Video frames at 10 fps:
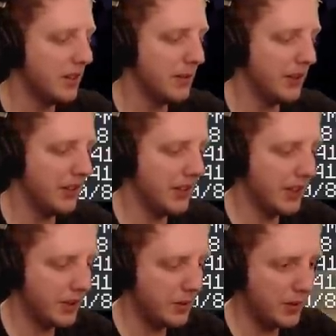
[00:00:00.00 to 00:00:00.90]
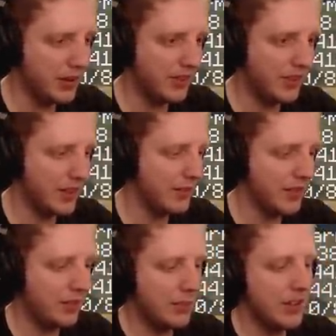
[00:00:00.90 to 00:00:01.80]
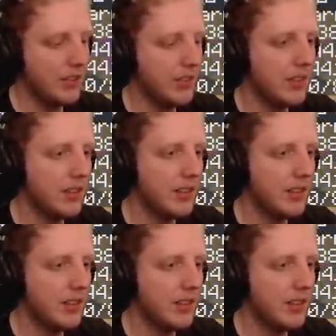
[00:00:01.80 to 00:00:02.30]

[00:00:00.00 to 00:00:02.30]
Let me get the coordinates down for this place.